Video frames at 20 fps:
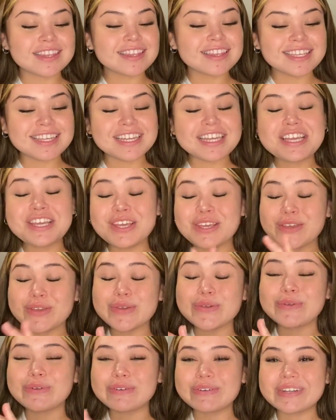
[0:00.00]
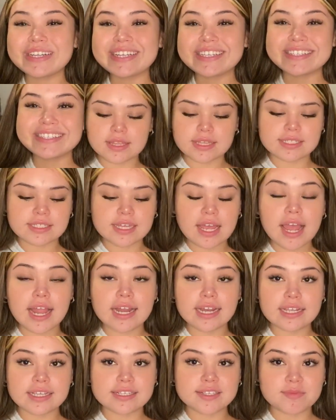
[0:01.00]
the cutest, the
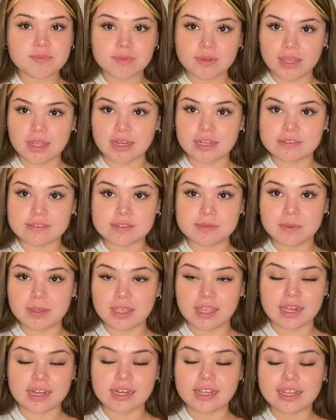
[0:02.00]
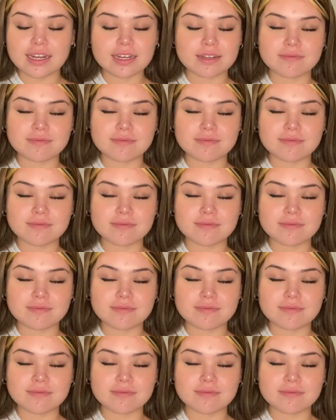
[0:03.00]
tiniest plate of spaghetti,